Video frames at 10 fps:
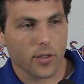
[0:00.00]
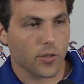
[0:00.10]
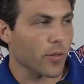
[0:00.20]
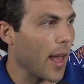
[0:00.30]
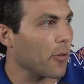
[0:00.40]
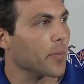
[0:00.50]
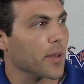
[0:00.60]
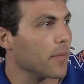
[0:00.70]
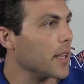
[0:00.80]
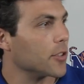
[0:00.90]
So that will
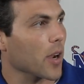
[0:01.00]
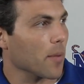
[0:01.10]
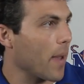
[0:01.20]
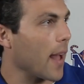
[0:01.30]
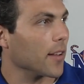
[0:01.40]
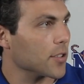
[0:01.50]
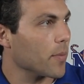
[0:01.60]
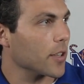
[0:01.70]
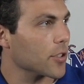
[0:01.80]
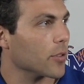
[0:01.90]
be me trying to balance to
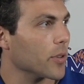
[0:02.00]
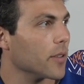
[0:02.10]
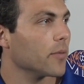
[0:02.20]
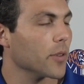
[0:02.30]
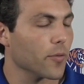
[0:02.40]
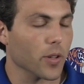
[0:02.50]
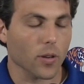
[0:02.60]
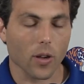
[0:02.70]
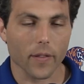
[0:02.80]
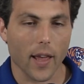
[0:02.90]
make sure we fit
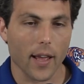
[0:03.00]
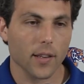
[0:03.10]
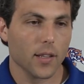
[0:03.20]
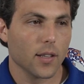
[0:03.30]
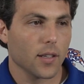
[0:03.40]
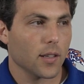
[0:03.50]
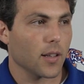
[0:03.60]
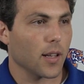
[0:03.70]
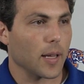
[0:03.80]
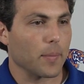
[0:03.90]
in all that.
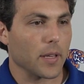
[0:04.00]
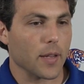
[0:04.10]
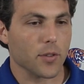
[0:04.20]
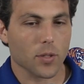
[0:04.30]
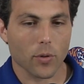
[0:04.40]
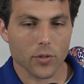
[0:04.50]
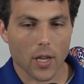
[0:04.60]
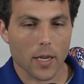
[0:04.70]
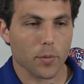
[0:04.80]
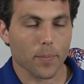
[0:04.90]
And give us the most
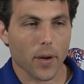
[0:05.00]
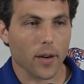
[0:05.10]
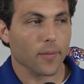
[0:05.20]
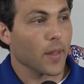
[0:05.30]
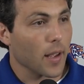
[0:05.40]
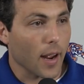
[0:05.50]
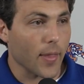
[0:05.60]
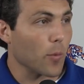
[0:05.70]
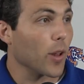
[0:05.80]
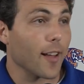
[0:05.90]
time to prepare.
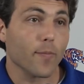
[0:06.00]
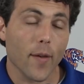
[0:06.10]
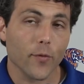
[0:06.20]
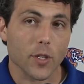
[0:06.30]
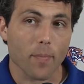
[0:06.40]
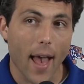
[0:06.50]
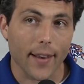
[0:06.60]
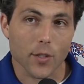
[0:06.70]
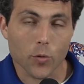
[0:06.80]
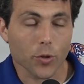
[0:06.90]
And then we'll have Memphis
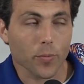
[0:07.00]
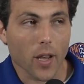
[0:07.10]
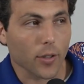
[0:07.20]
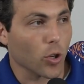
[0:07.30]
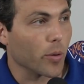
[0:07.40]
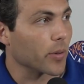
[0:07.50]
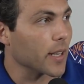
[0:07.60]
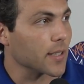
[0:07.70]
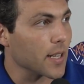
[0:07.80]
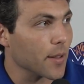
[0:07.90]
Madness, which will be October
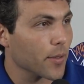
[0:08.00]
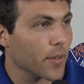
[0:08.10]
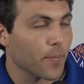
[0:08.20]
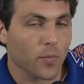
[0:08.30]
18th.